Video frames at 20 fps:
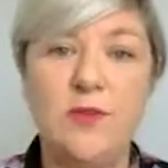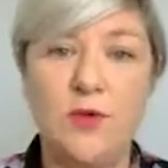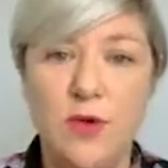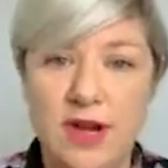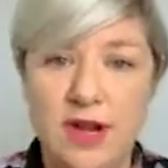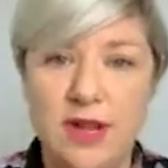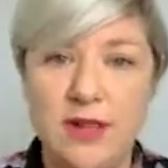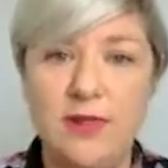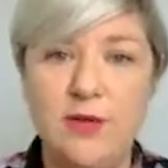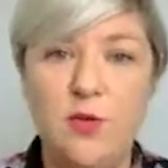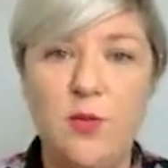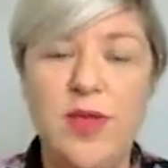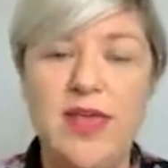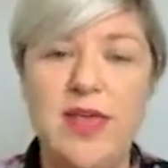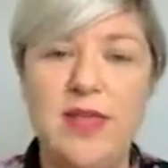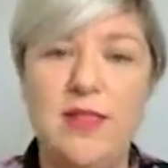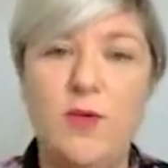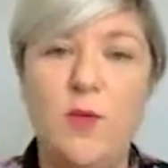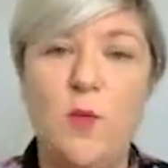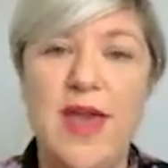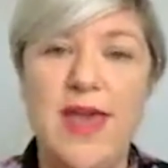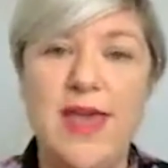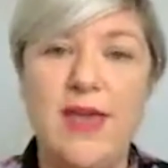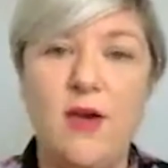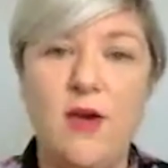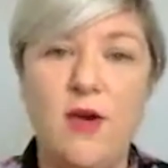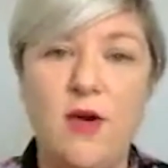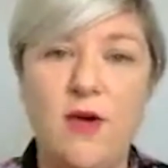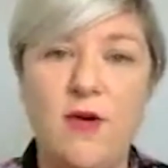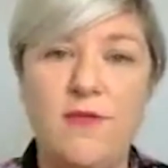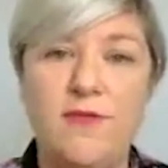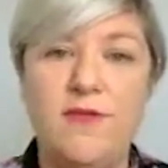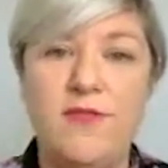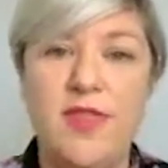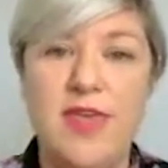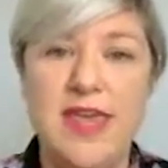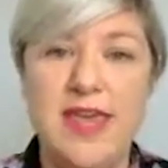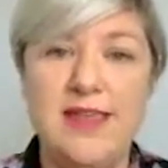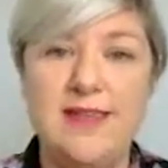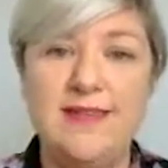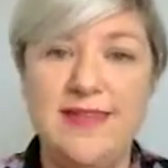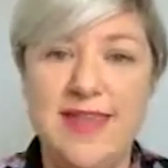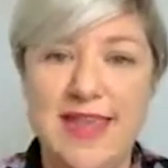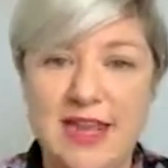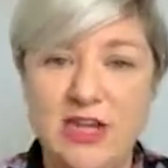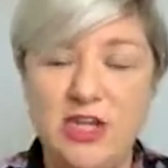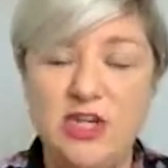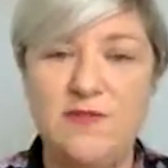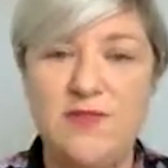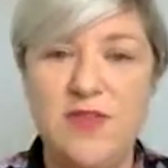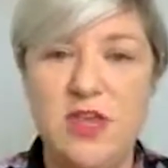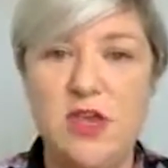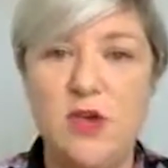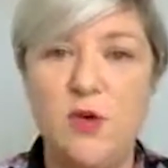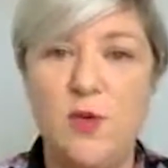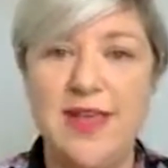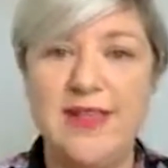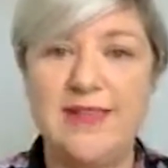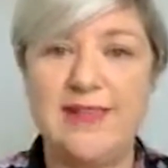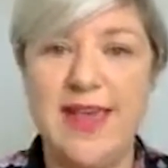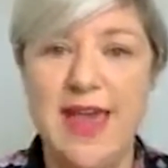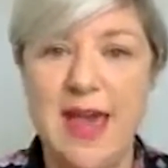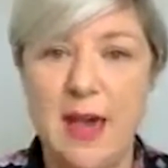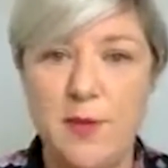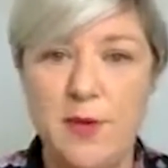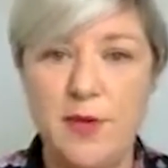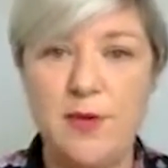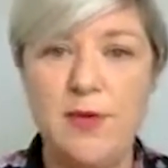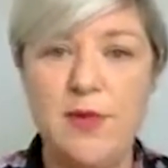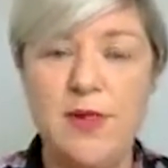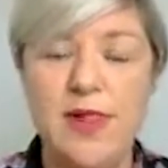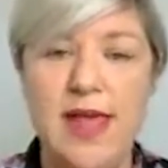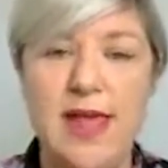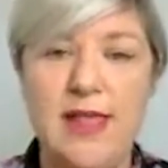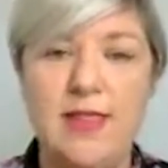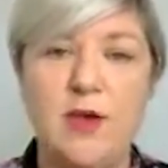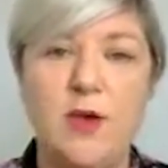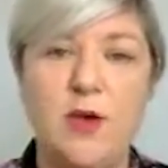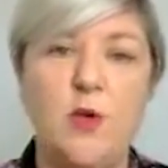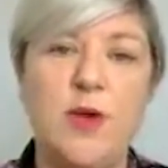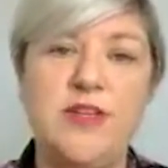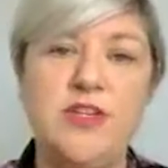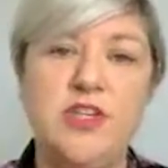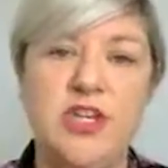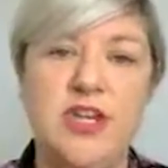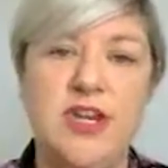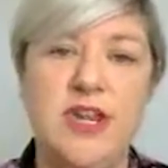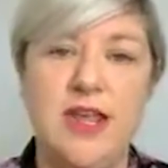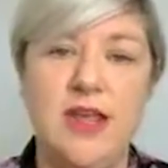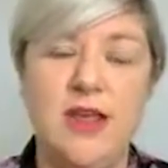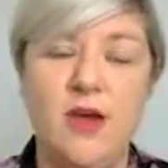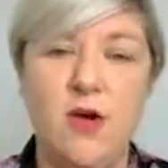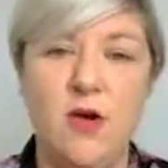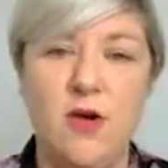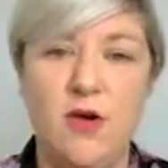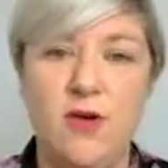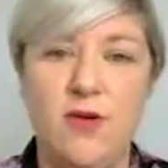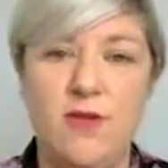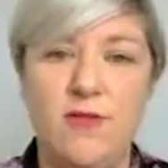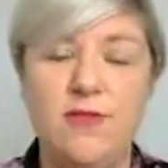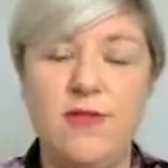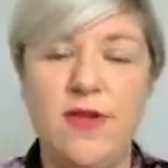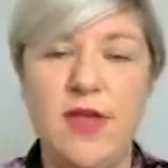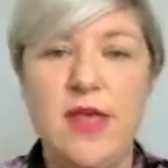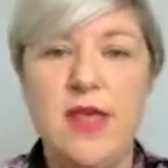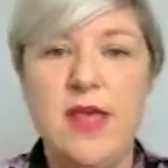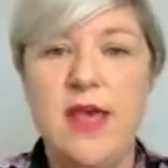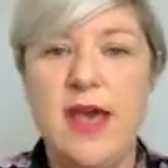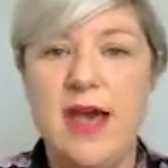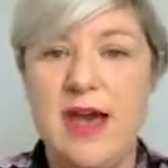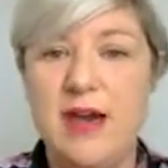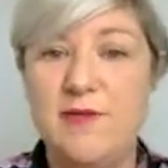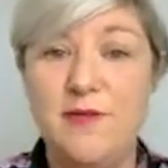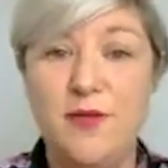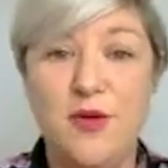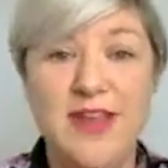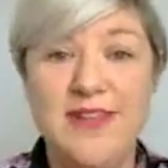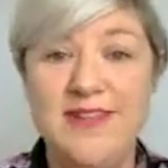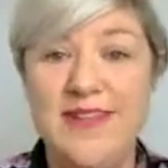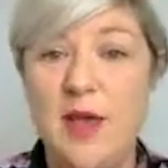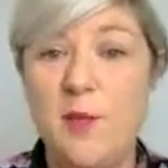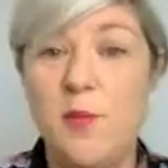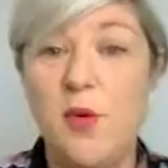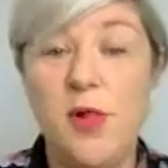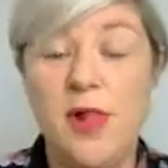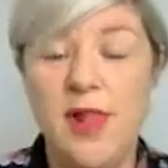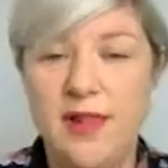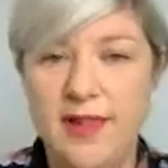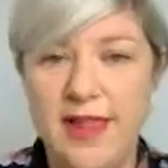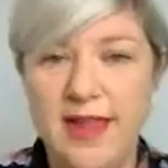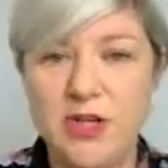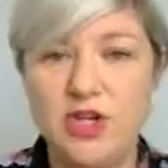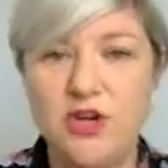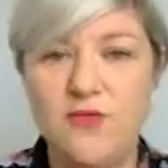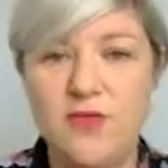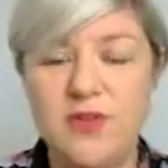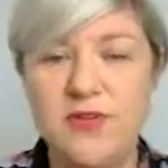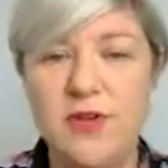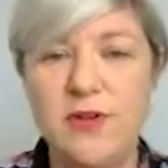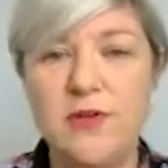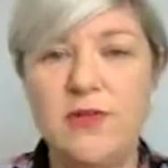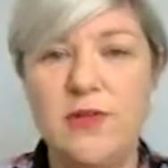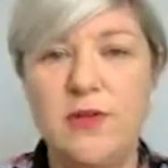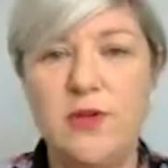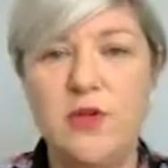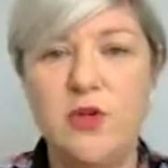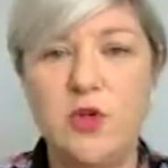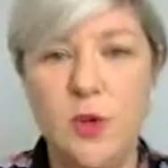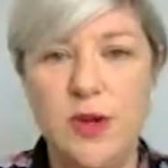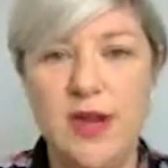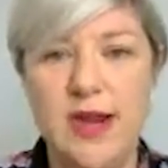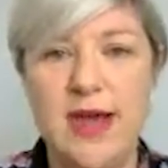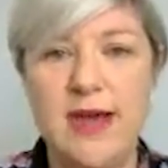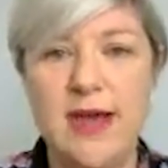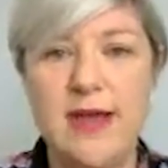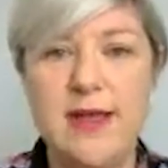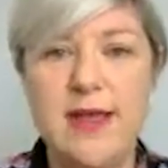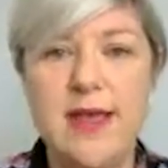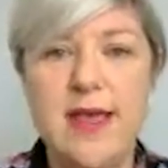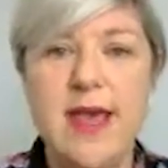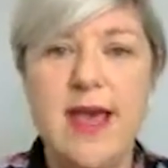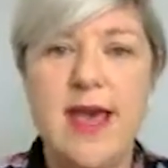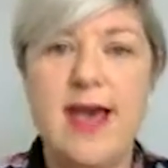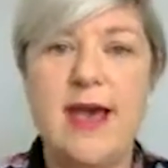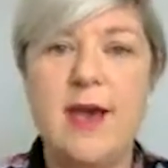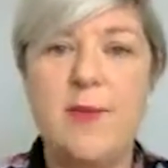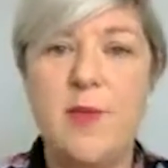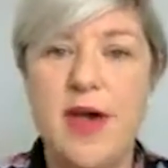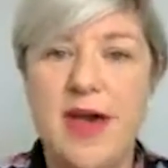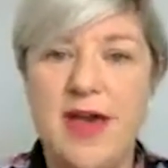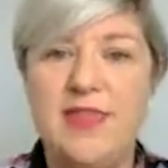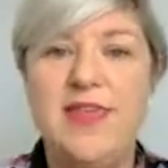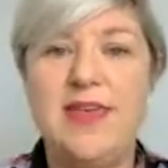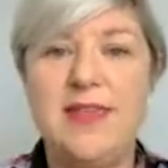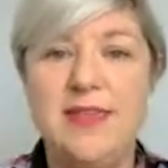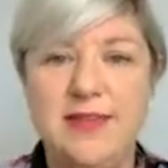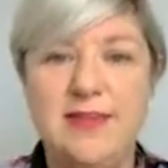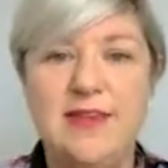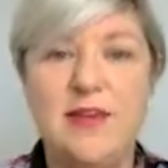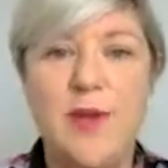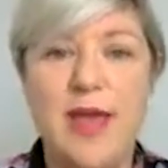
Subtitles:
We saw it a little bit in the wake of the siege of the US Capitol and the questioning of, for example, election results on Twitter. But I